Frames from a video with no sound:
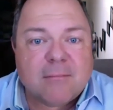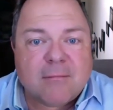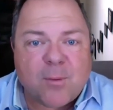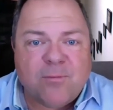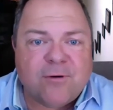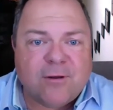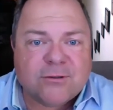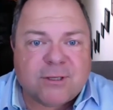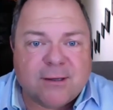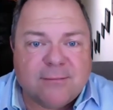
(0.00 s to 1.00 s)
happy
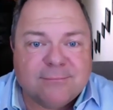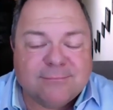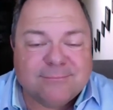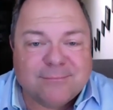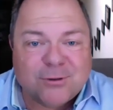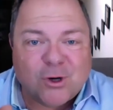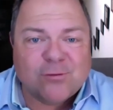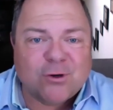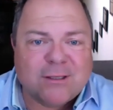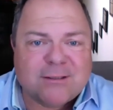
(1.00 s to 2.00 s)
Father's Day. Go
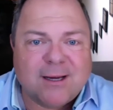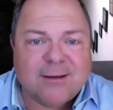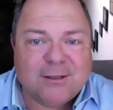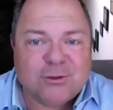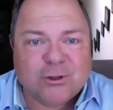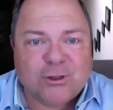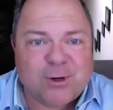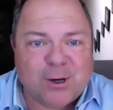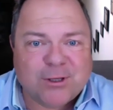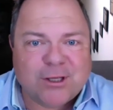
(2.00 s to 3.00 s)
have a great day. Enjoy your
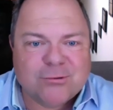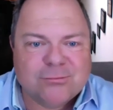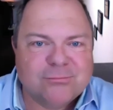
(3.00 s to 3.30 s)
barbecue.